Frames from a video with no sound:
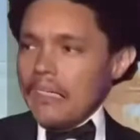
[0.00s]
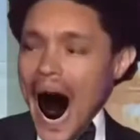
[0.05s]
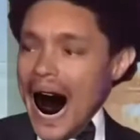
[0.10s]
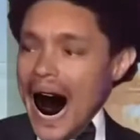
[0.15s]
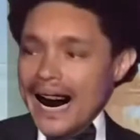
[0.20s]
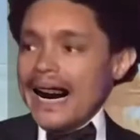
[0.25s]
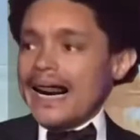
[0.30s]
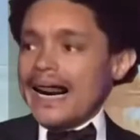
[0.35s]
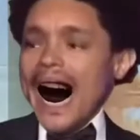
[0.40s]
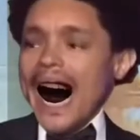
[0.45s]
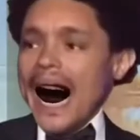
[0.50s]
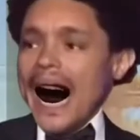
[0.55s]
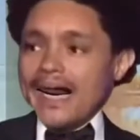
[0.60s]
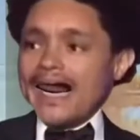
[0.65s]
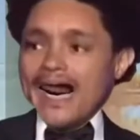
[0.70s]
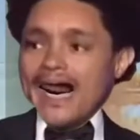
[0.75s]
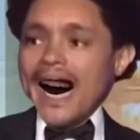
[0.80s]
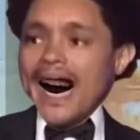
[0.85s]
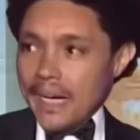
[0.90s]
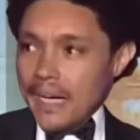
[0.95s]
I can
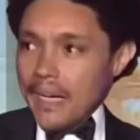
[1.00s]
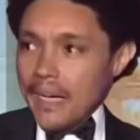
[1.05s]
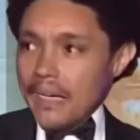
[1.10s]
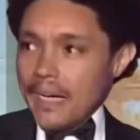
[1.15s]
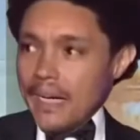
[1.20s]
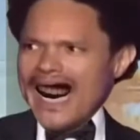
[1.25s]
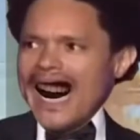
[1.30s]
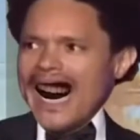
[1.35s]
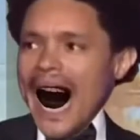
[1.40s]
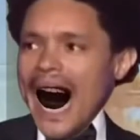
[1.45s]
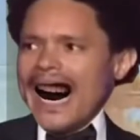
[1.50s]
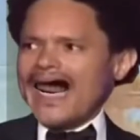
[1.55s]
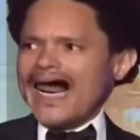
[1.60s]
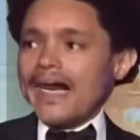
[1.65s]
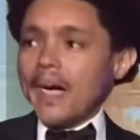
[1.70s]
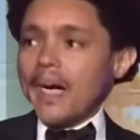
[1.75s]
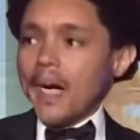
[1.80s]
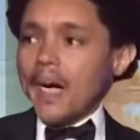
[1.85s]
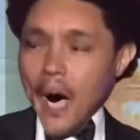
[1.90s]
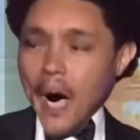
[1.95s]
guarantee you, he has
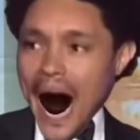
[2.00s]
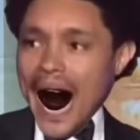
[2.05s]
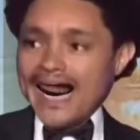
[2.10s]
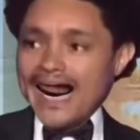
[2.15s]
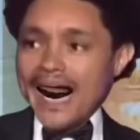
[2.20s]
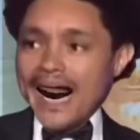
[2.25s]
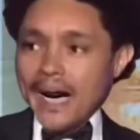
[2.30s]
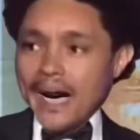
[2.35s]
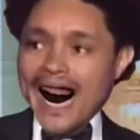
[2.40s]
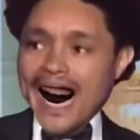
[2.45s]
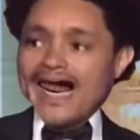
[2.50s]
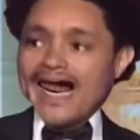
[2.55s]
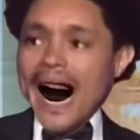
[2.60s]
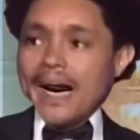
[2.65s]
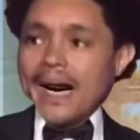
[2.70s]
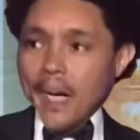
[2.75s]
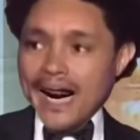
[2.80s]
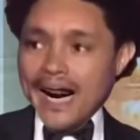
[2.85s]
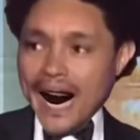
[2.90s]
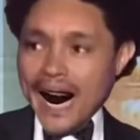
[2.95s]
no idea where he's at
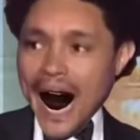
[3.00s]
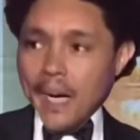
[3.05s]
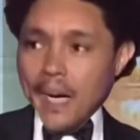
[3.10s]
right now